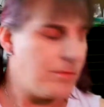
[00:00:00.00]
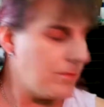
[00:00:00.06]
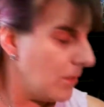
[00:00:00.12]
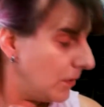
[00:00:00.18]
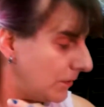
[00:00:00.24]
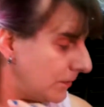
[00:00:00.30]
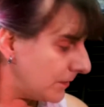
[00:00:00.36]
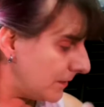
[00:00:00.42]

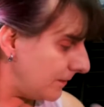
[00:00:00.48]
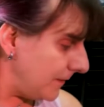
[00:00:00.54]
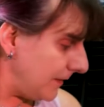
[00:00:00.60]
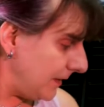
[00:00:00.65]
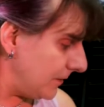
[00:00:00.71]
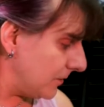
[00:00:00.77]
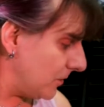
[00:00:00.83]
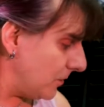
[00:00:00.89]
Most of
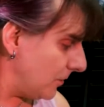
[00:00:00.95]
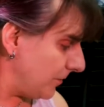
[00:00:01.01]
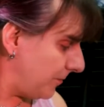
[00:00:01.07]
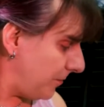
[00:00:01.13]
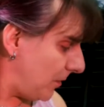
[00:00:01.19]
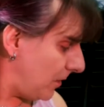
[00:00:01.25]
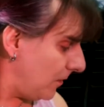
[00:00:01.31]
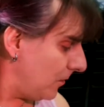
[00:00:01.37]
these
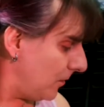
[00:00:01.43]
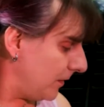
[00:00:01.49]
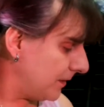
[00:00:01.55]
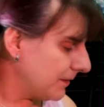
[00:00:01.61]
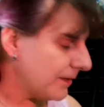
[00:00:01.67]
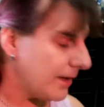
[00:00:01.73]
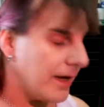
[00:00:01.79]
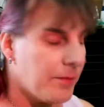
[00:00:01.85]
goofball
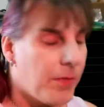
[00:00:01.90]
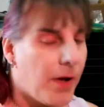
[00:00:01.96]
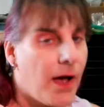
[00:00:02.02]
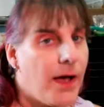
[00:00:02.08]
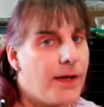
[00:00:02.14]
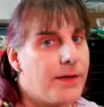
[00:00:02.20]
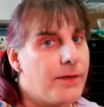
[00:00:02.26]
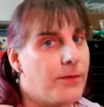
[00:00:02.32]
ones I
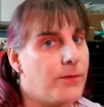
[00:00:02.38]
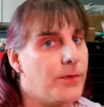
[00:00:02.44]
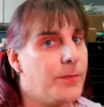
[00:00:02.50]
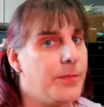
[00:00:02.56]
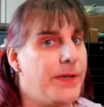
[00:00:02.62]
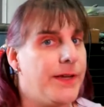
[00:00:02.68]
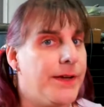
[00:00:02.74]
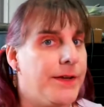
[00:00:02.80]
bought
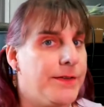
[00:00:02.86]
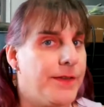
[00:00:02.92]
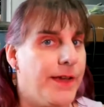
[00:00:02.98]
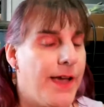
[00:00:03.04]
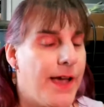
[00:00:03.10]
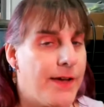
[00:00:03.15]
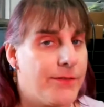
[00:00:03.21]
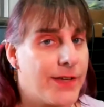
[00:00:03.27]
were because
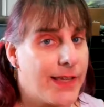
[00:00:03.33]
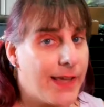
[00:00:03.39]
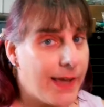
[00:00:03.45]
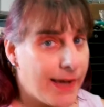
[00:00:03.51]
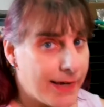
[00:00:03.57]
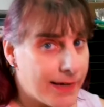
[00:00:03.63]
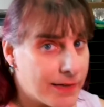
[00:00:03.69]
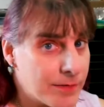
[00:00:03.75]
they have a
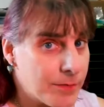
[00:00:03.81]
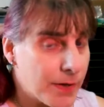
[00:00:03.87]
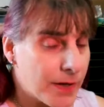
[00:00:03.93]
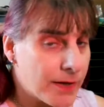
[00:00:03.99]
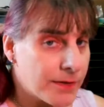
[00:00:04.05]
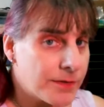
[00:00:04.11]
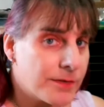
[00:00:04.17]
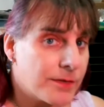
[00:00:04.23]
CAN
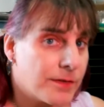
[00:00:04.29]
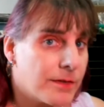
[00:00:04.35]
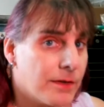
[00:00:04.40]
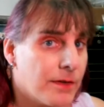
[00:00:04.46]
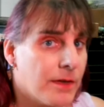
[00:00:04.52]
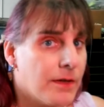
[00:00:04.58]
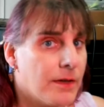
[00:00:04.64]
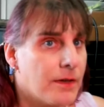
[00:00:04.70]
bus,
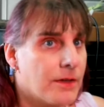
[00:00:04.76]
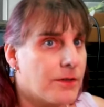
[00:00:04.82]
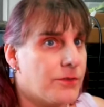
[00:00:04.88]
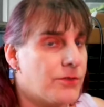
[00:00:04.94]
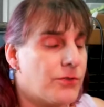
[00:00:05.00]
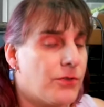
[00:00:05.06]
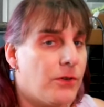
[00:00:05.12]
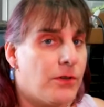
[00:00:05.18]

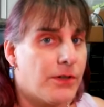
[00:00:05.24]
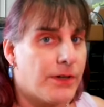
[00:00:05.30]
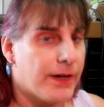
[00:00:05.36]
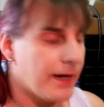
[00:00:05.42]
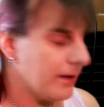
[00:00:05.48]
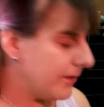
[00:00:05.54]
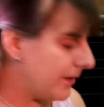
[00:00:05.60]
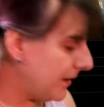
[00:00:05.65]

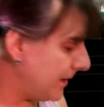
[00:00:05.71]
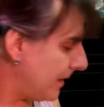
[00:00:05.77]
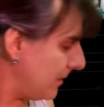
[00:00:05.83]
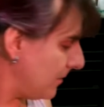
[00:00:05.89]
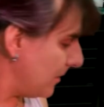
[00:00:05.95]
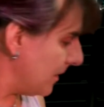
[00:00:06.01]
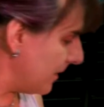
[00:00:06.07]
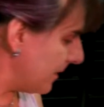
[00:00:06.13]
controller area
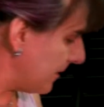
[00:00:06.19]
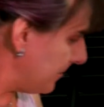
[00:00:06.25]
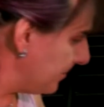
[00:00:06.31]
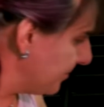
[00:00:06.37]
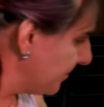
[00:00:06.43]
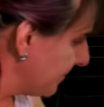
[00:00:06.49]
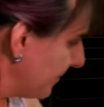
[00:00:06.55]
network.